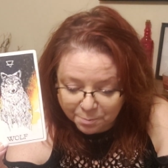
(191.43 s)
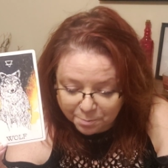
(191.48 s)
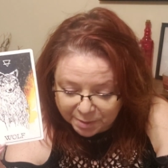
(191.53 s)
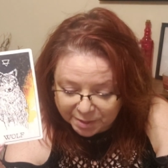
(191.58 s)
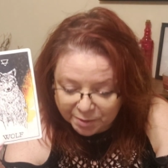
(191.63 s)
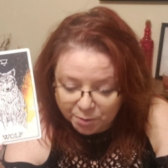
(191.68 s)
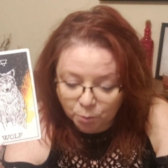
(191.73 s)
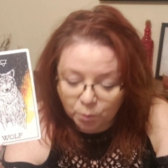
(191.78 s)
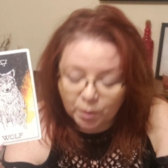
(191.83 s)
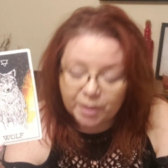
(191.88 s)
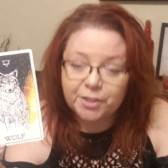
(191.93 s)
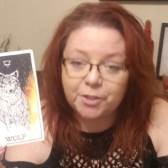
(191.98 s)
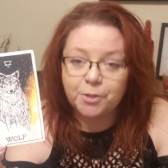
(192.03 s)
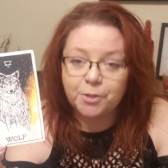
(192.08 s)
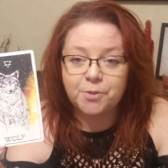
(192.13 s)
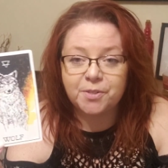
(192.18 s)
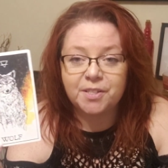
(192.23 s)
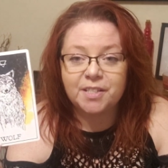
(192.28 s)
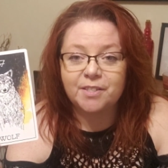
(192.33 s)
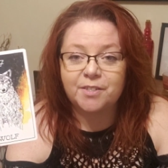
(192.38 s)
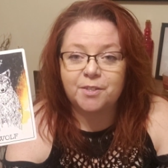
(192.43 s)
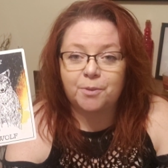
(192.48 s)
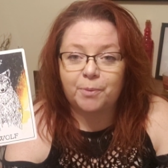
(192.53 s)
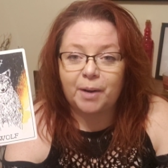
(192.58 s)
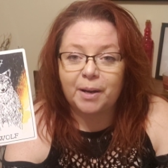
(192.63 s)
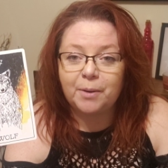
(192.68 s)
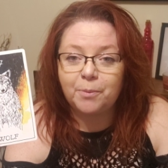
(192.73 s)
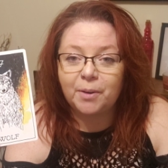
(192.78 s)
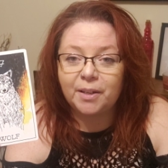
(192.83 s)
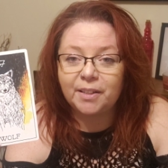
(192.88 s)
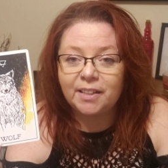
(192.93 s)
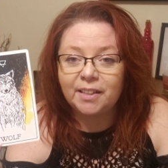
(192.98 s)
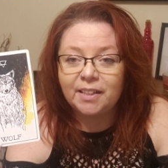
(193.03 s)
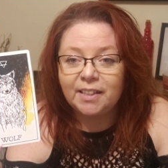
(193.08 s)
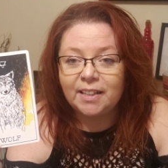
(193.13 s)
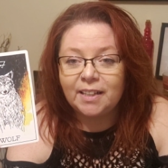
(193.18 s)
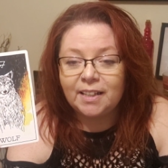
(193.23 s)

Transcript: be the one you see as the right one,